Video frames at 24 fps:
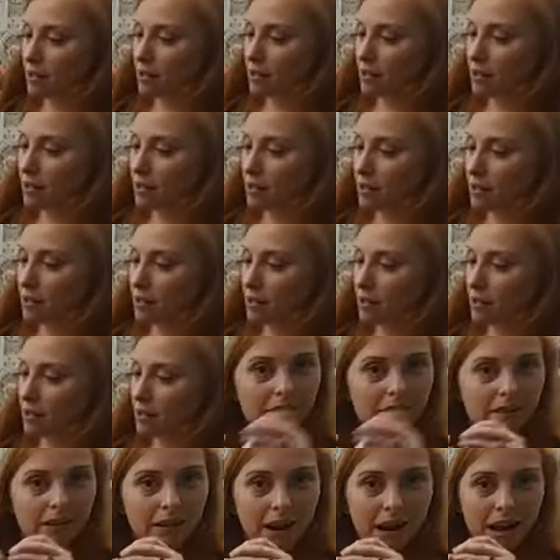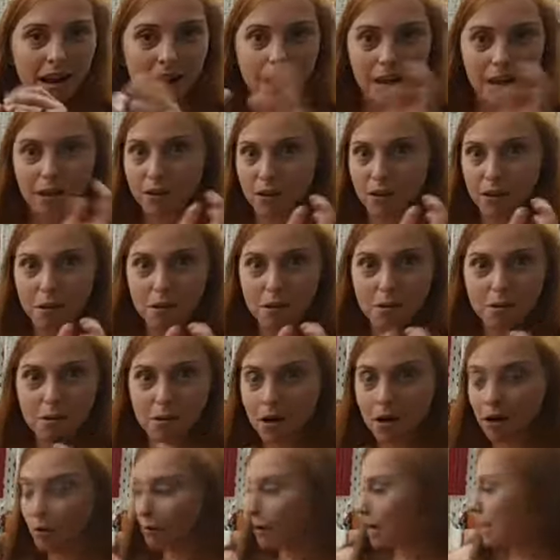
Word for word: uh, you are ready to get started